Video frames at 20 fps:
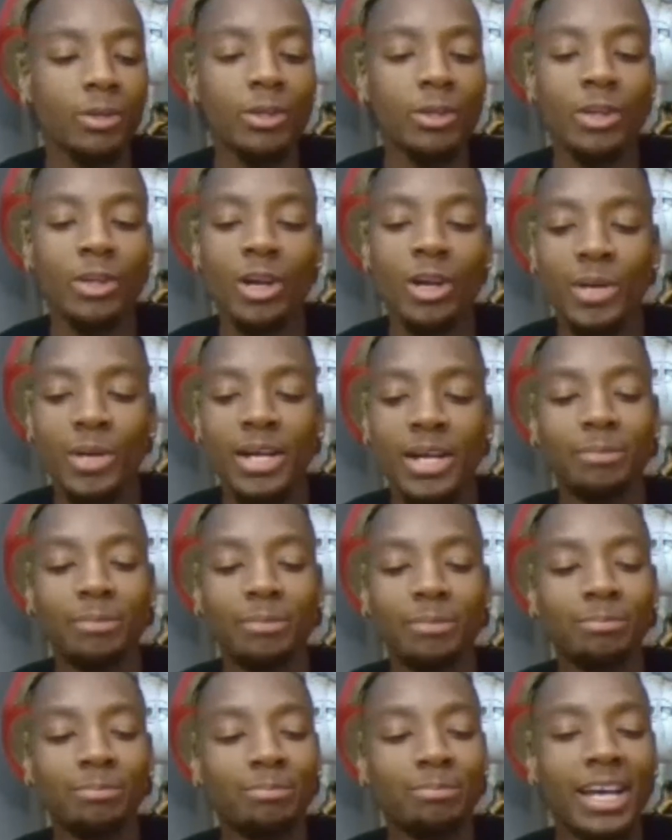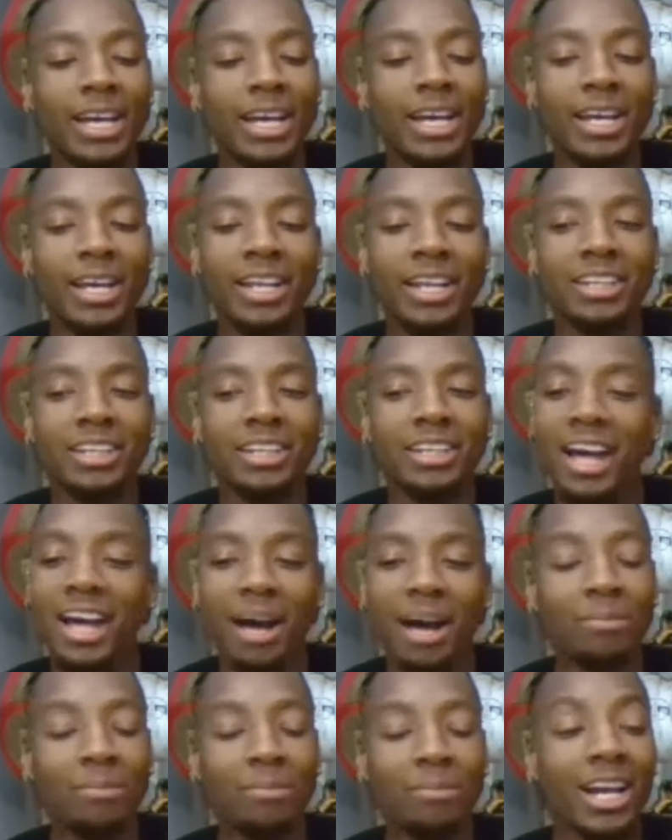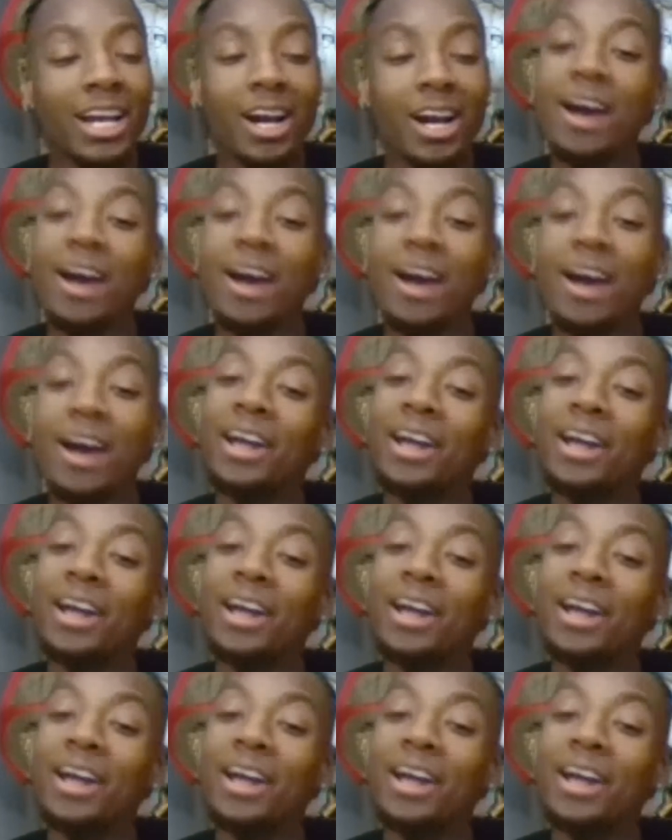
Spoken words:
you know what, man, I'm like, all right,